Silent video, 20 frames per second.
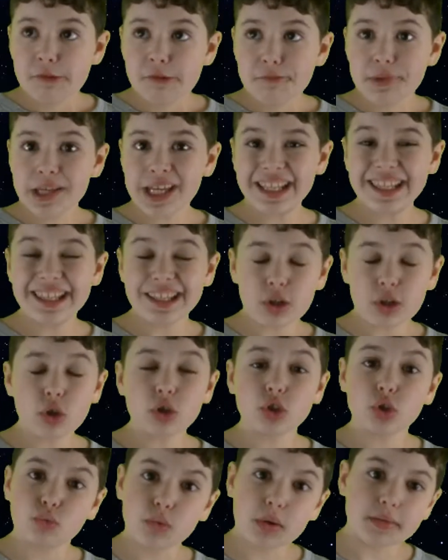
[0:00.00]
And the
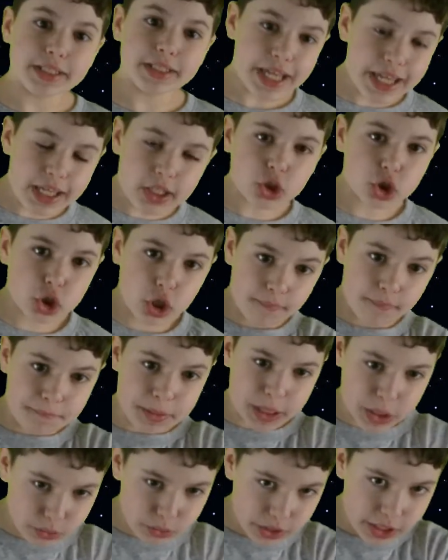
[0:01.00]
Earth's rotational
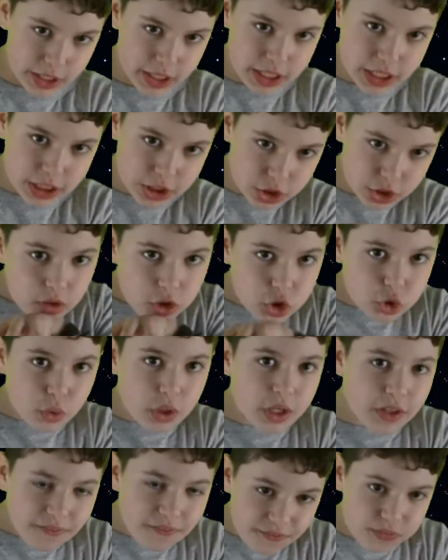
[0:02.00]
period is
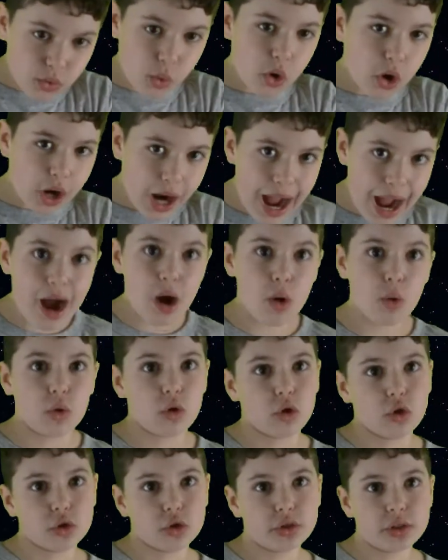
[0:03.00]
24
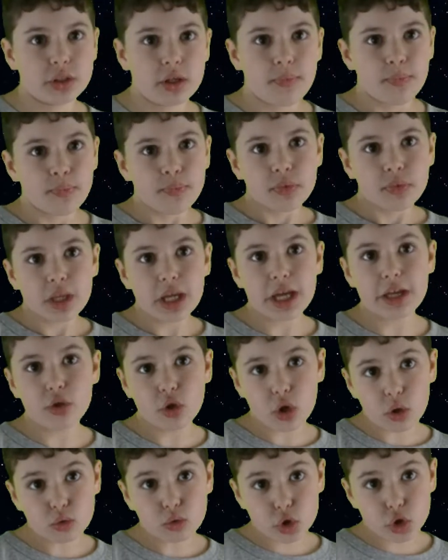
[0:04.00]
hours. And
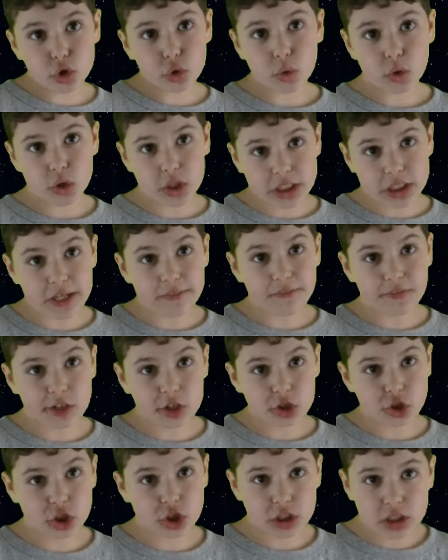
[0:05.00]
those two are the
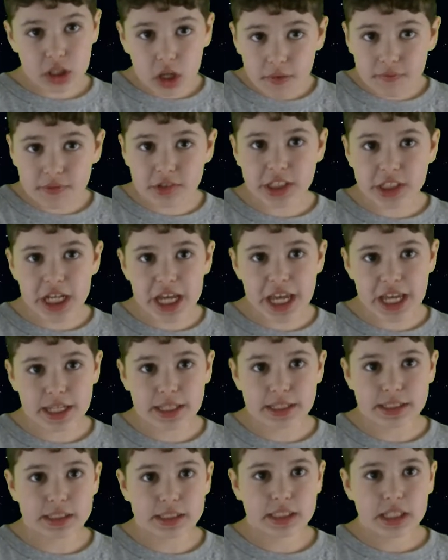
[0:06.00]
definitions of
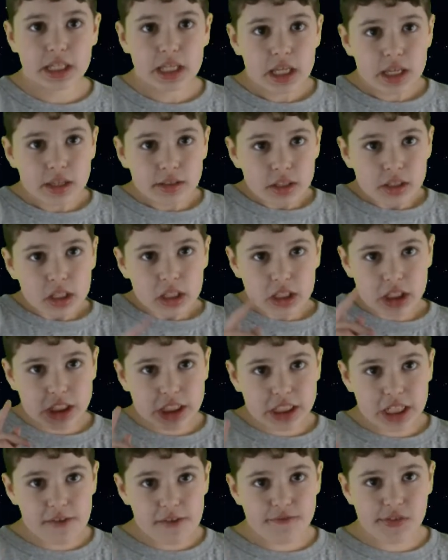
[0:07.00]
days. The
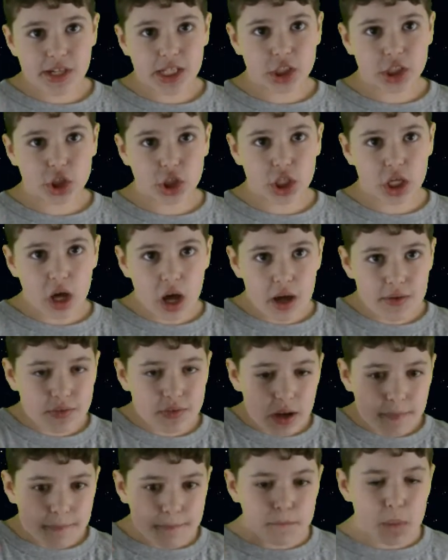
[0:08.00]
definition of
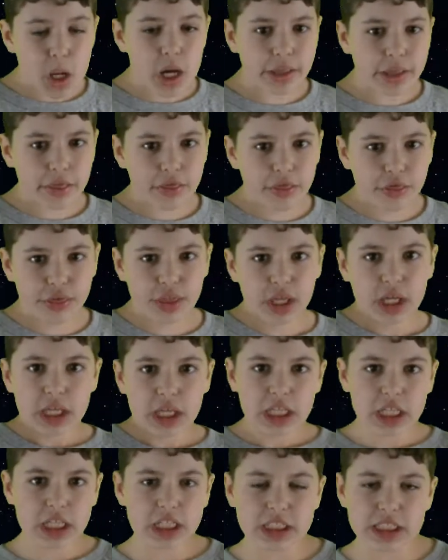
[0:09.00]
a month
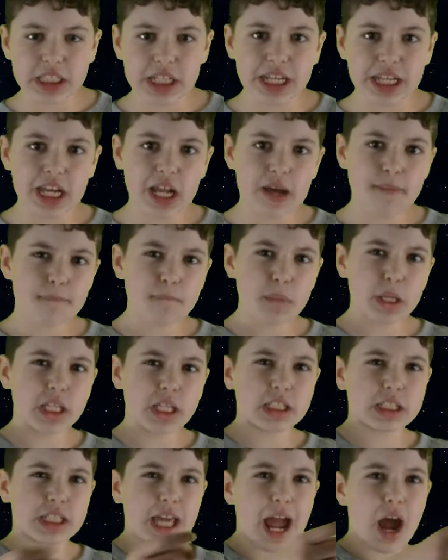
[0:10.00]

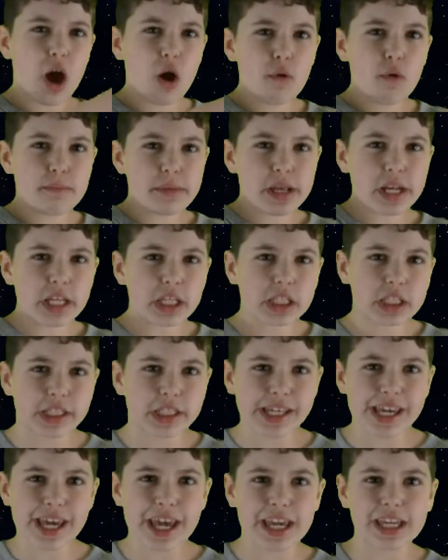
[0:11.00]
is how many
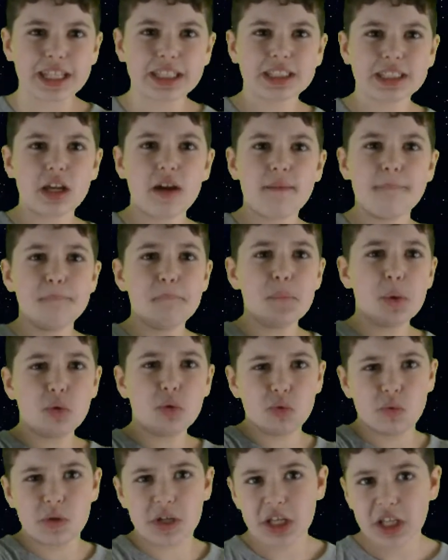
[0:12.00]
days a
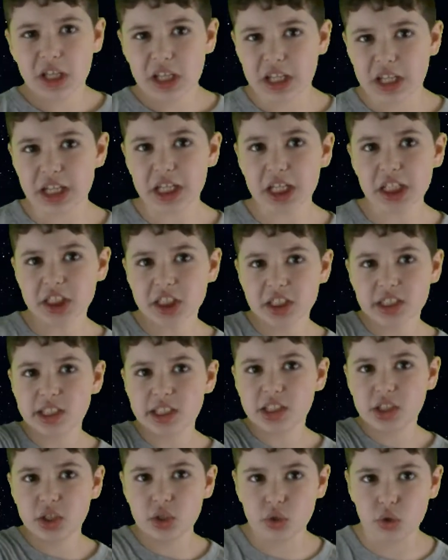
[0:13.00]
moon needs
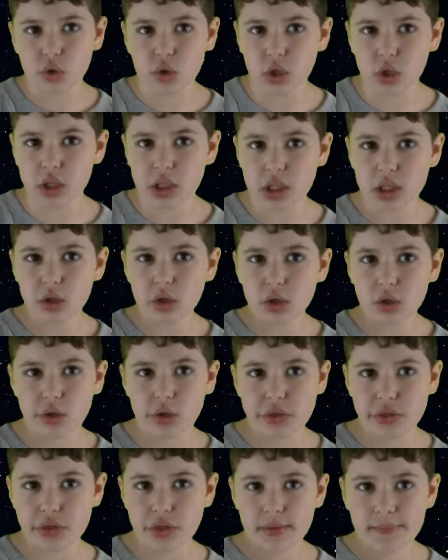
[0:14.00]
to circle the
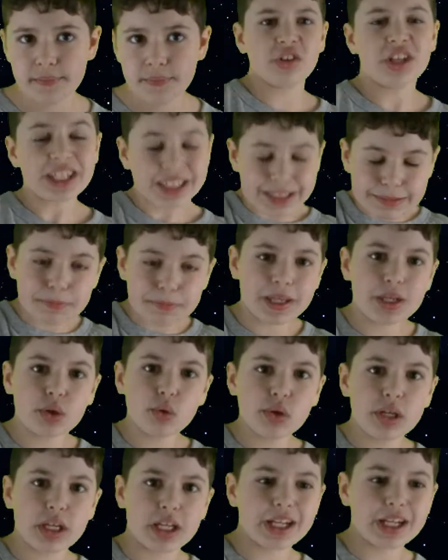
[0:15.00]
Earth. Its
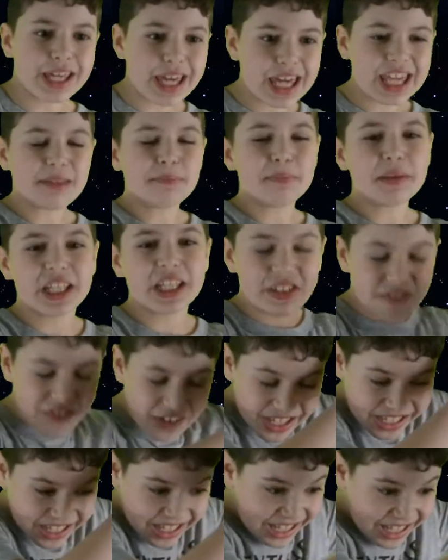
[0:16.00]
period can't be
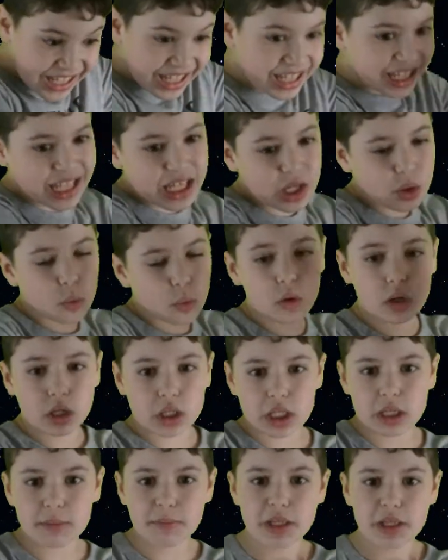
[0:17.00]
divided
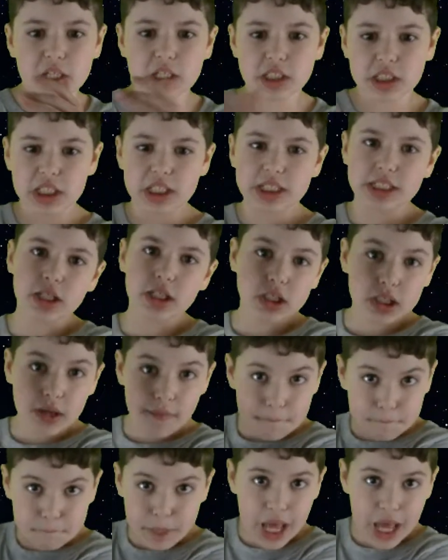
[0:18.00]
equally because it
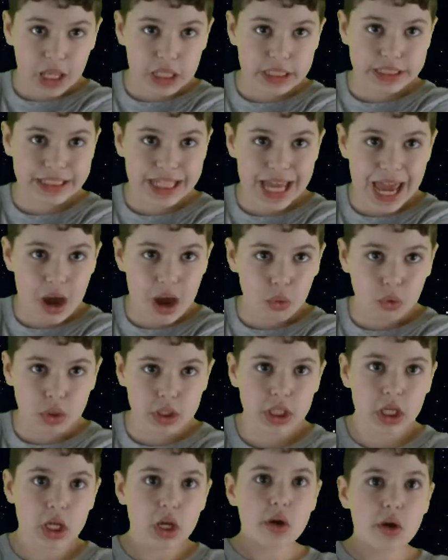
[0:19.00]
doesn't balance out,
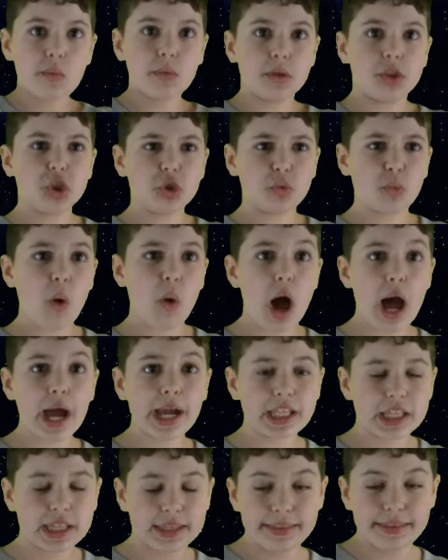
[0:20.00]
which is
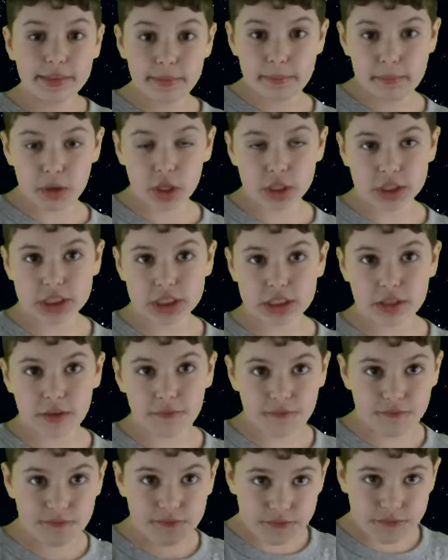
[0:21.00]
why the months
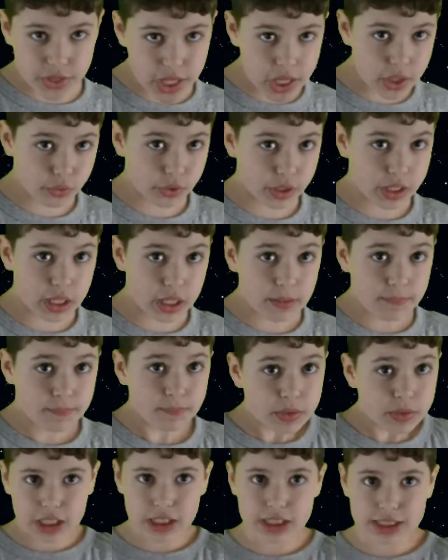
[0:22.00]
vary
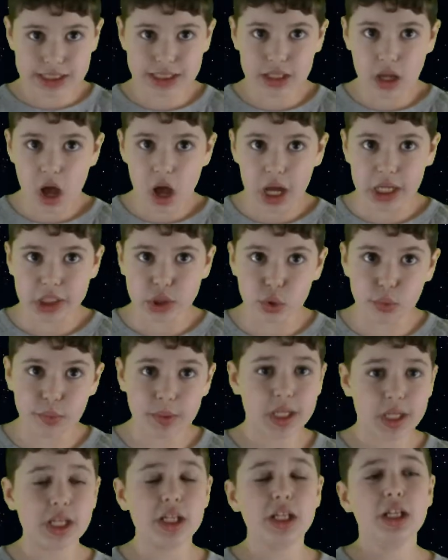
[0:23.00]
in size so we
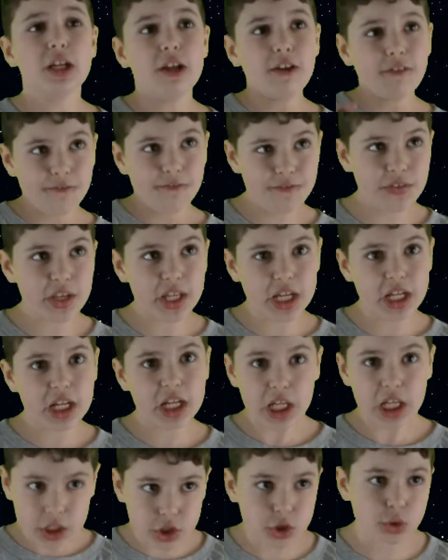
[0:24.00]
can fit it
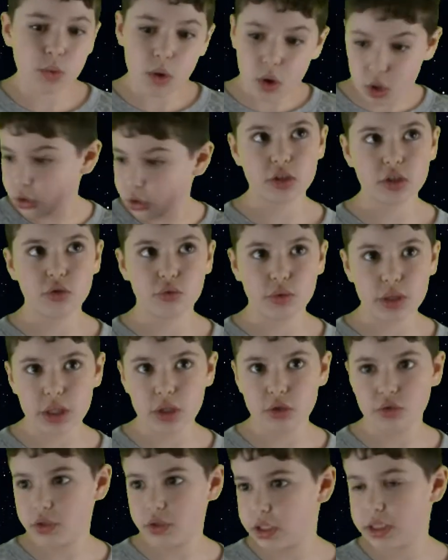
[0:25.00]
into our
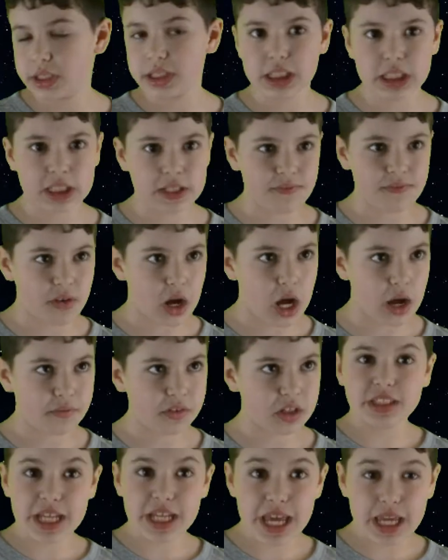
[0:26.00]

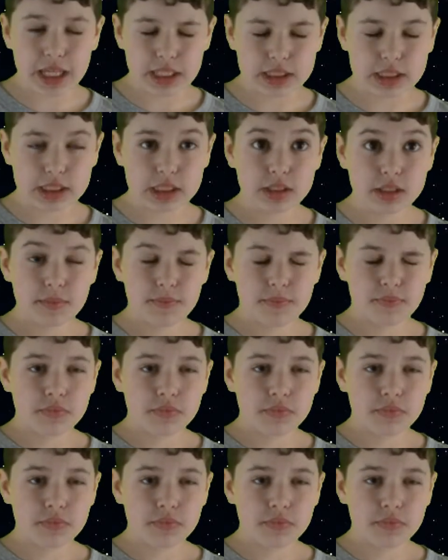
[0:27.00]
365 days.